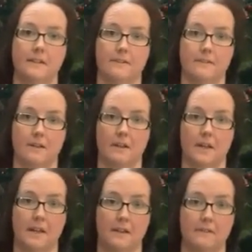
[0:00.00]

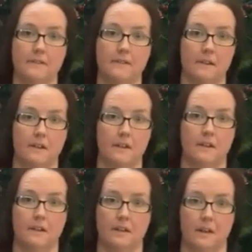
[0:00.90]
stockings,
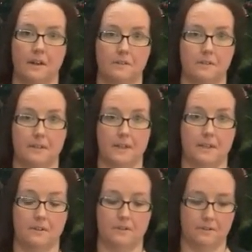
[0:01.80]
underneath
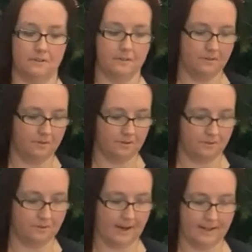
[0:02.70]
her
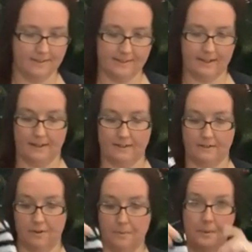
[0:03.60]
dress and
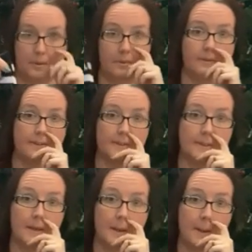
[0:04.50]
her boots.
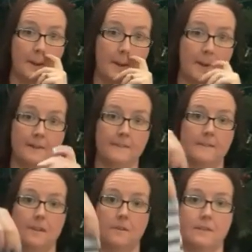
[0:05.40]

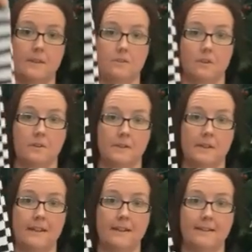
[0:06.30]
So these are
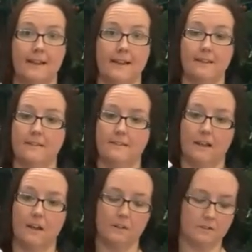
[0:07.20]
knee-length
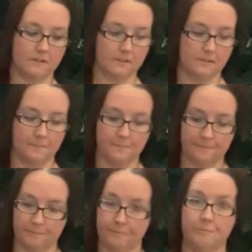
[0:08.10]
socks.
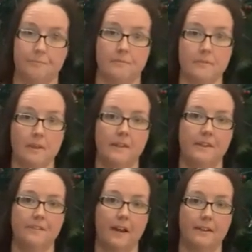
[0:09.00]

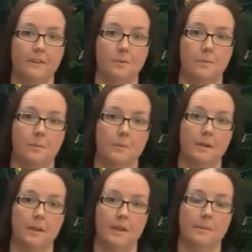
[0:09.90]
I've got the
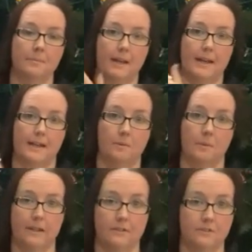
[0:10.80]
black and
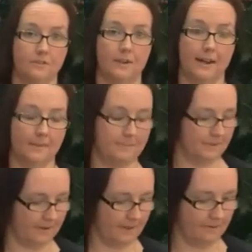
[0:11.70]
white
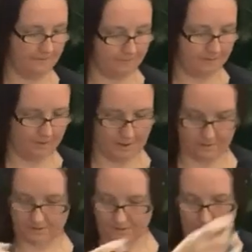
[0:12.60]
stripes. I've
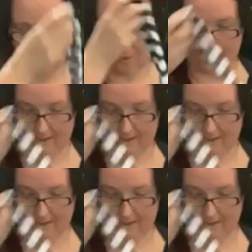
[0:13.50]
also, what